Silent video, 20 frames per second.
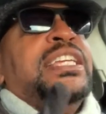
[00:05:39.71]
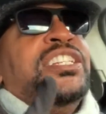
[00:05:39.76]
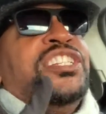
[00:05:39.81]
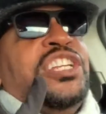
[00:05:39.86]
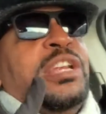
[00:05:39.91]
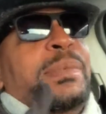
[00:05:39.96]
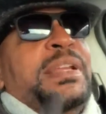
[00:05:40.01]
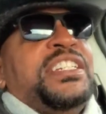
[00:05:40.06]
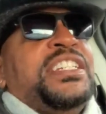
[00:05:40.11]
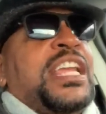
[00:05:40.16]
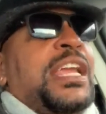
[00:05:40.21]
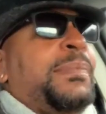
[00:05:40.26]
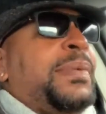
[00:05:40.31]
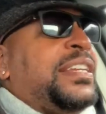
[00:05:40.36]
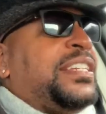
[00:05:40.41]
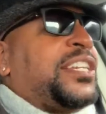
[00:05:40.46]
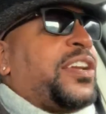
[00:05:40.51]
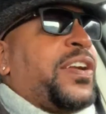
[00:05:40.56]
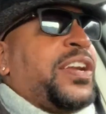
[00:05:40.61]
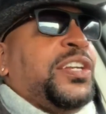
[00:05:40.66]
Jimmy Jam
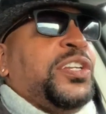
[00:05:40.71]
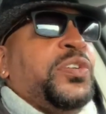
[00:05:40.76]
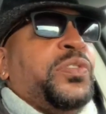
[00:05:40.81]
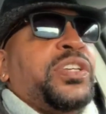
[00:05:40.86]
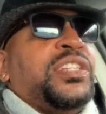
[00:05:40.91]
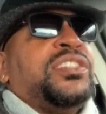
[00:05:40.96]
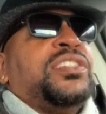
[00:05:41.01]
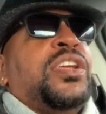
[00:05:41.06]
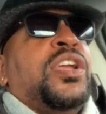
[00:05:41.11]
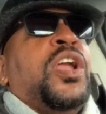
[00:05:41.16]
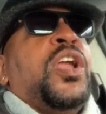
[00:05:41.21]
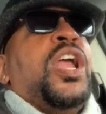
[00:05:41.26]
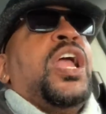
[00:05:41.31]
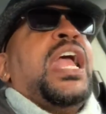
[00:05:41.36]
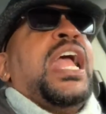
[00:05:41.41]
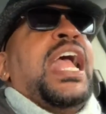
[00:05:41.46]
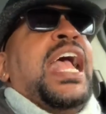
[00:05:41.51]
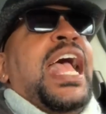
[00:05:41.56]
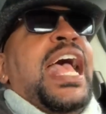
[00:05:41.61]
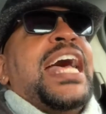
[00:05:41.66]
and Terry Lewis
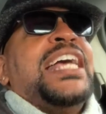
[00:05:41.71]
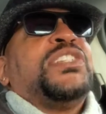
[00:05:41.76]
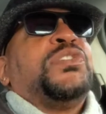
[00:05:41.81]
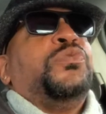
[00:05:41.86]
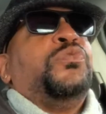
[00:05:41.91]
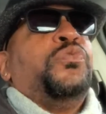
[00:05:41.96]
has